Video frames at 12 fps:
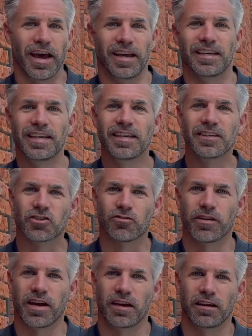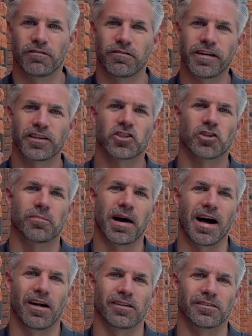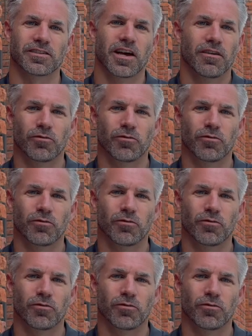And he has created VenturePals,